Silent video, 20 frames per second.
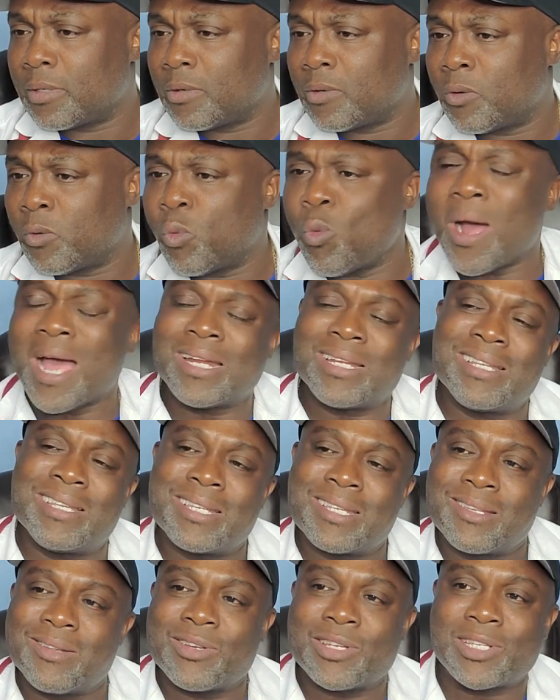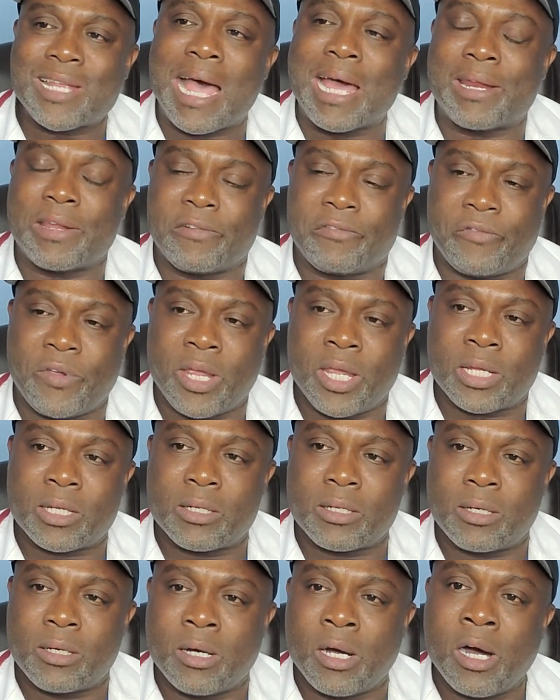what is the side
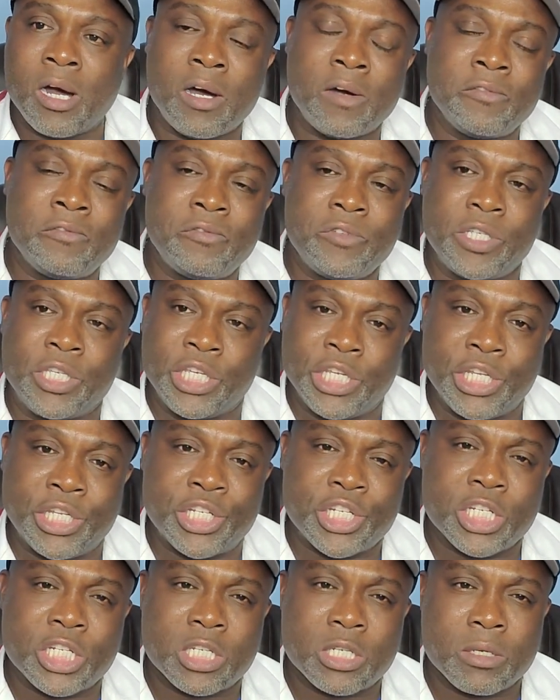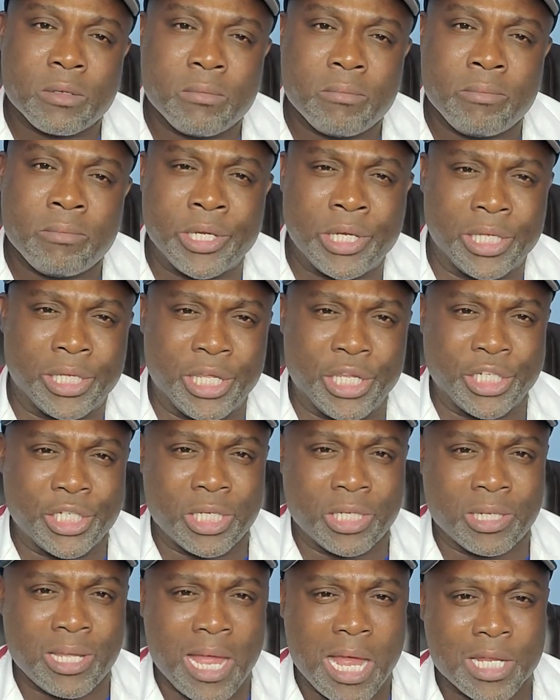effect of each
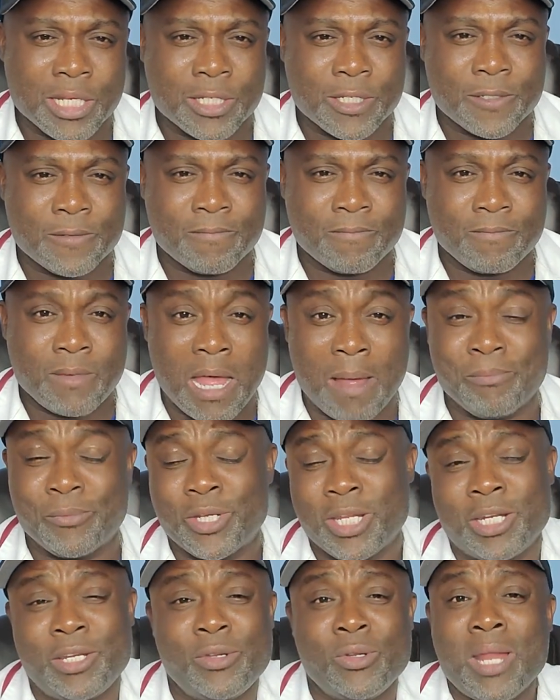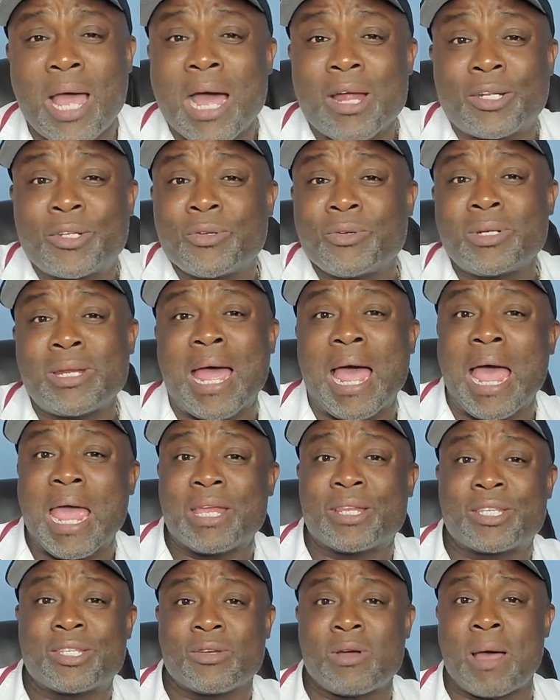medication, guys? I'm telling you that
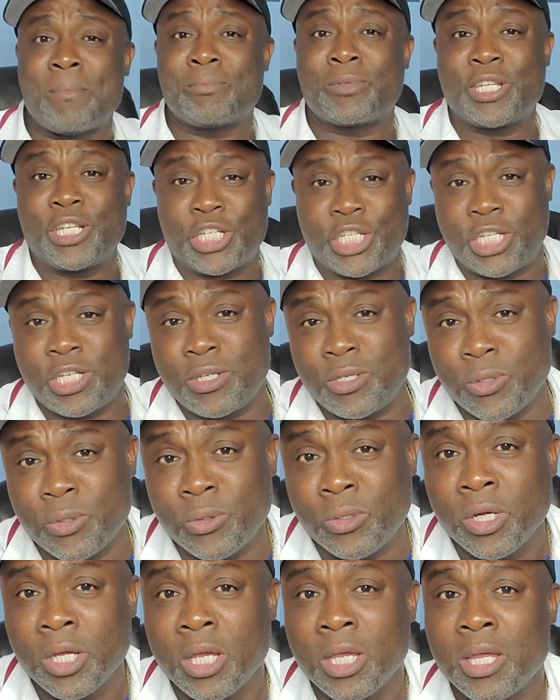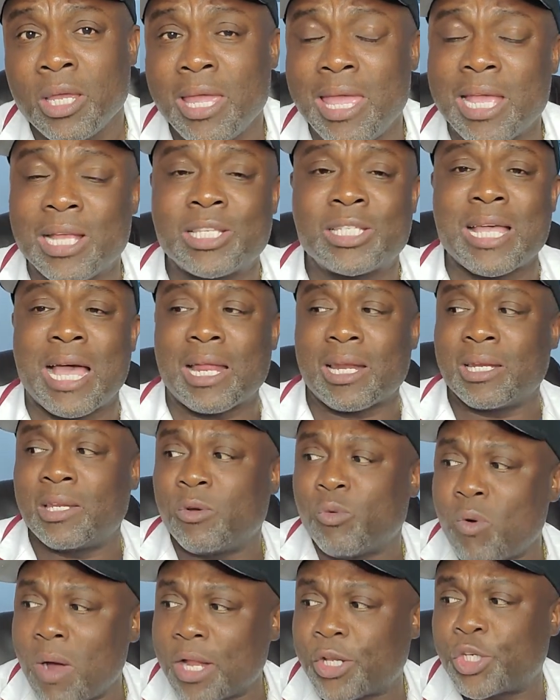tonight, so I'm teaching you exactly
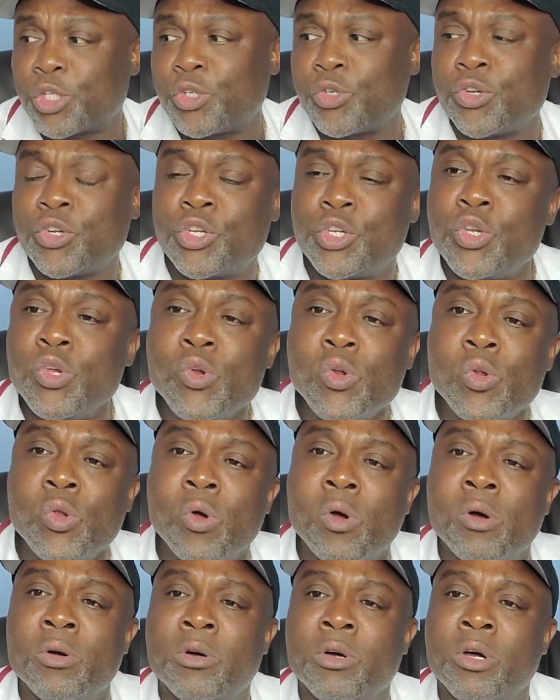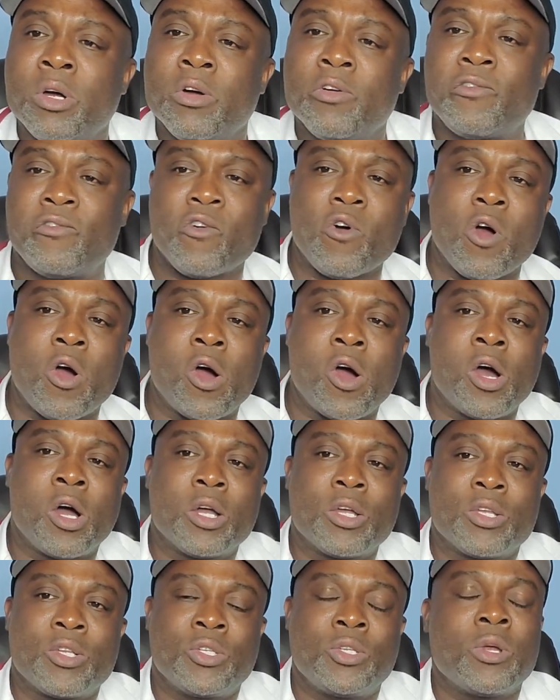what should you know
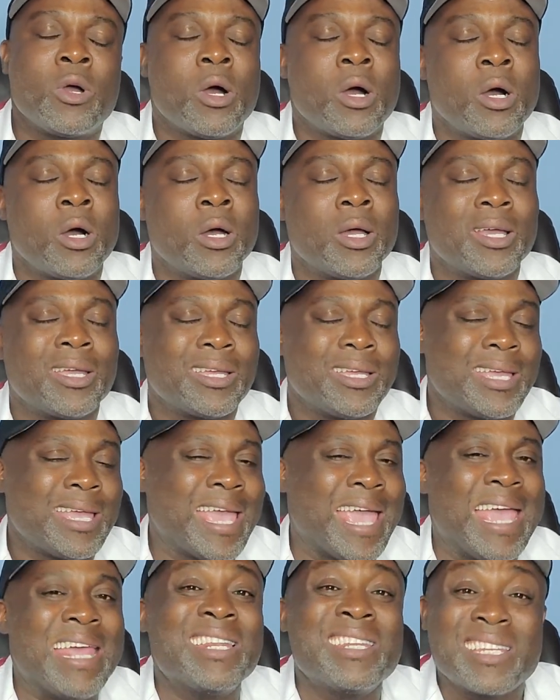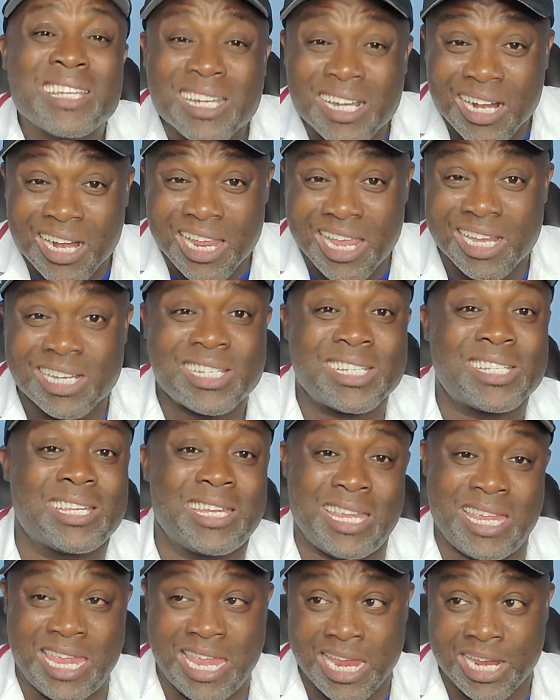for your Nclex
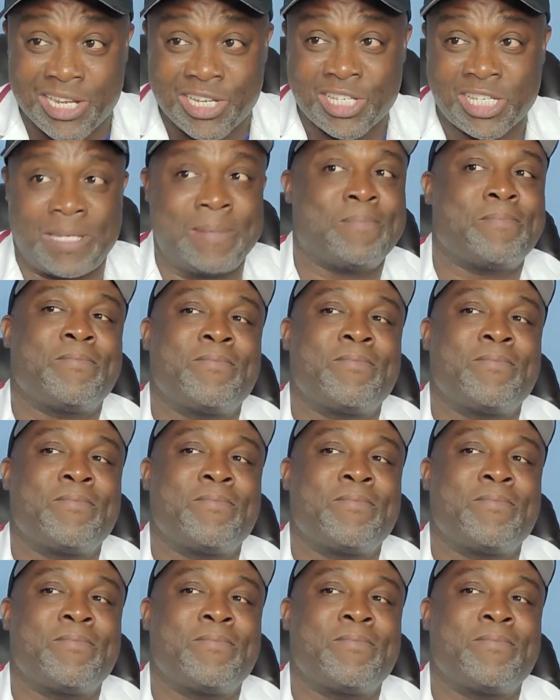exam.